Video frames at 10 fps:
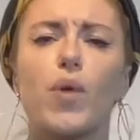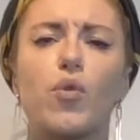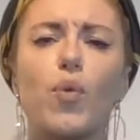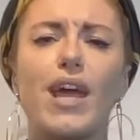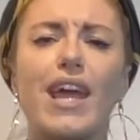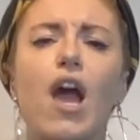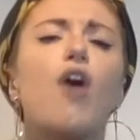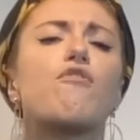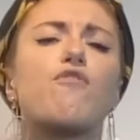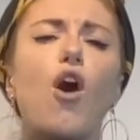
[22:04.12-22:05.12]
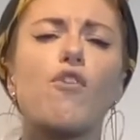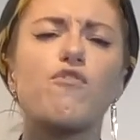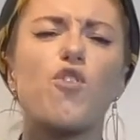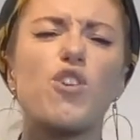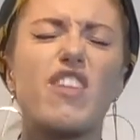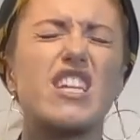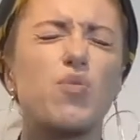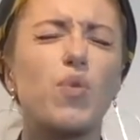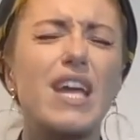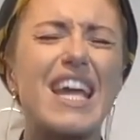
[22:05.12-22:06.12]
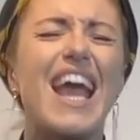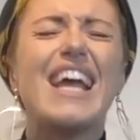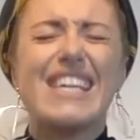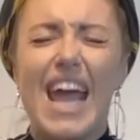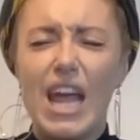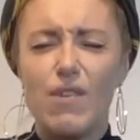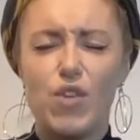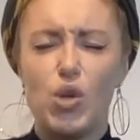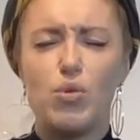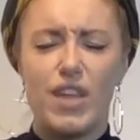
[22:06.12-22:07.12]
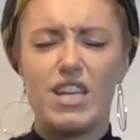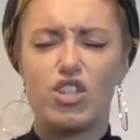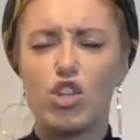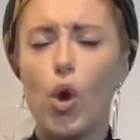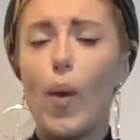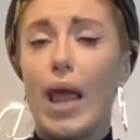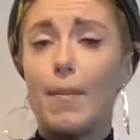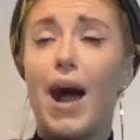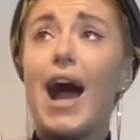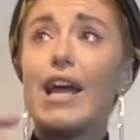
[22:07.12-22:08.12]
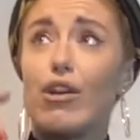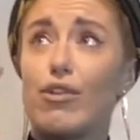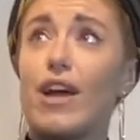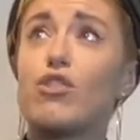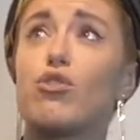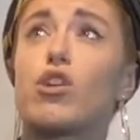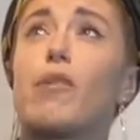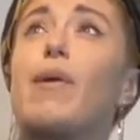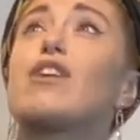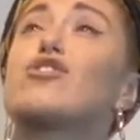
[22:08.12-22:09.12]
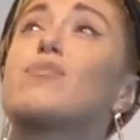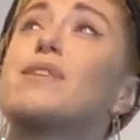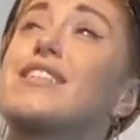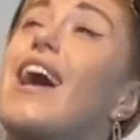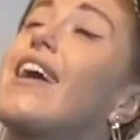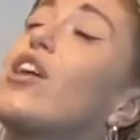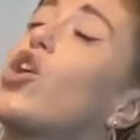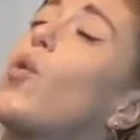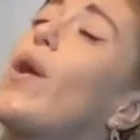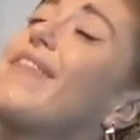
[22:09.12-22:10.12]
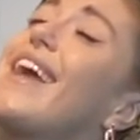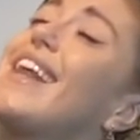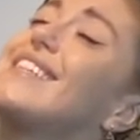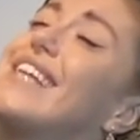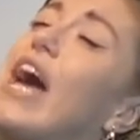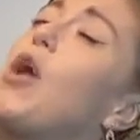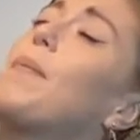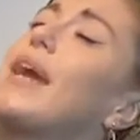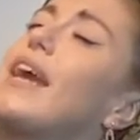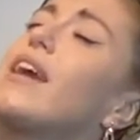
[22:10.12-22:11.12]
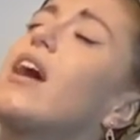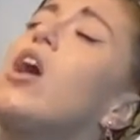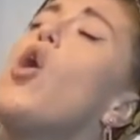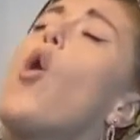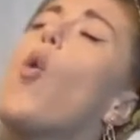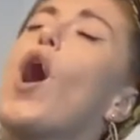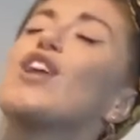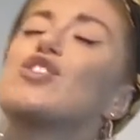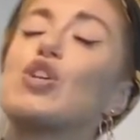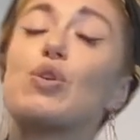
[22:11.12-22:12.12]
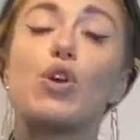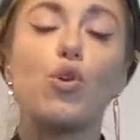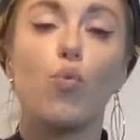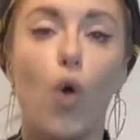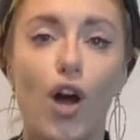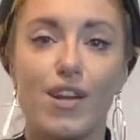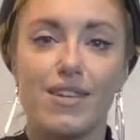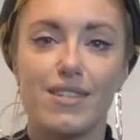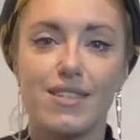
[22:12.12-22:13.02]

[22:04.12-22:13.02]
When we fought for this, we gave you this, so aim higher than your commercial messiah. Go on then and tell me, what do you want?